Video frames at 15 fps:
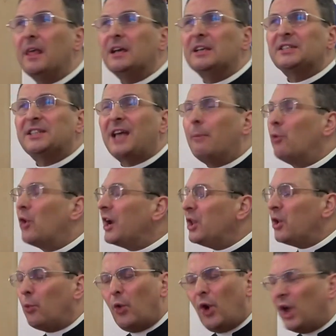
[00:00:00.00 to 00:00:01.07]
Somewhere in
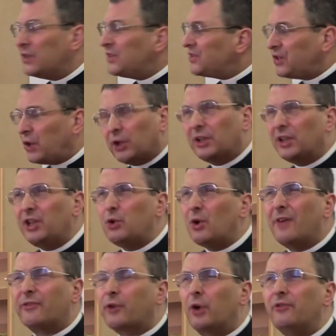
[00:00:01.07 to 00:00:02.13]
the world, certainly you
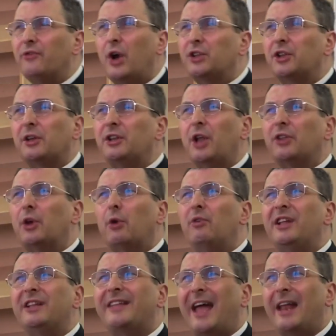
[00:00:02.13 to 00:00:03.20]
have converted not
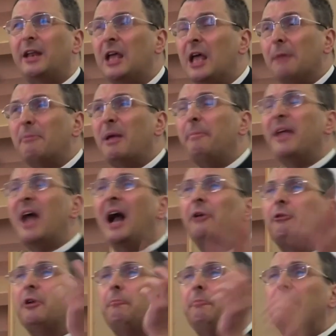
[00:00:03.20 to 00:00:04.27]
only 10, maybe
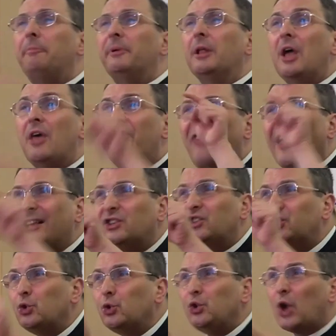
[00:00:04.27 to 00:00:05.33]
100 people, thanks
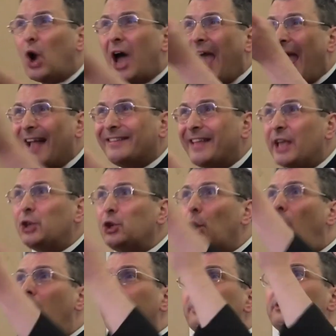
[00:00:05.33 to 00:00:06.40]
to your headache you
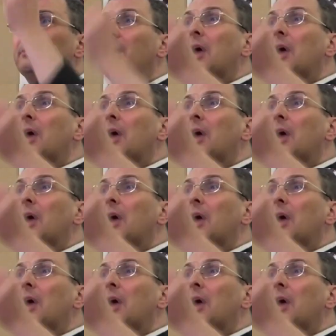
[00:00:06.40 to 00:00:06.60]
offered.